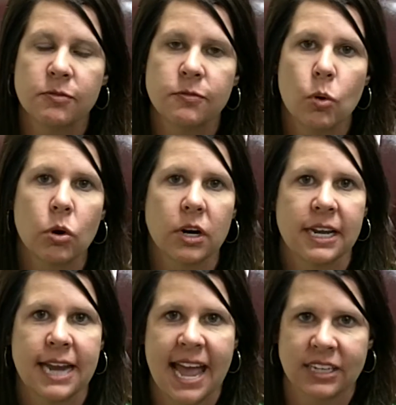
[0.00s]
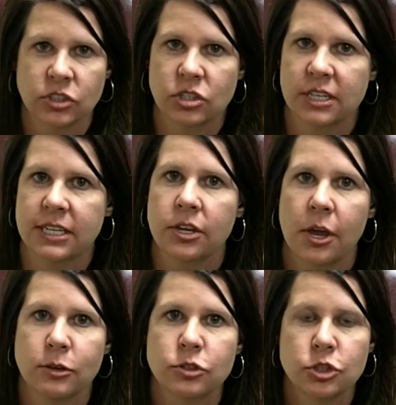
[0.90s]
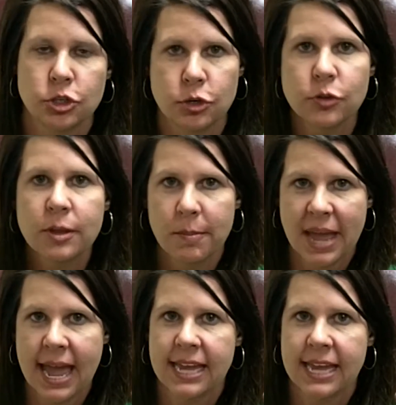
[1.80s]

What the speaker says: before it actually goes to the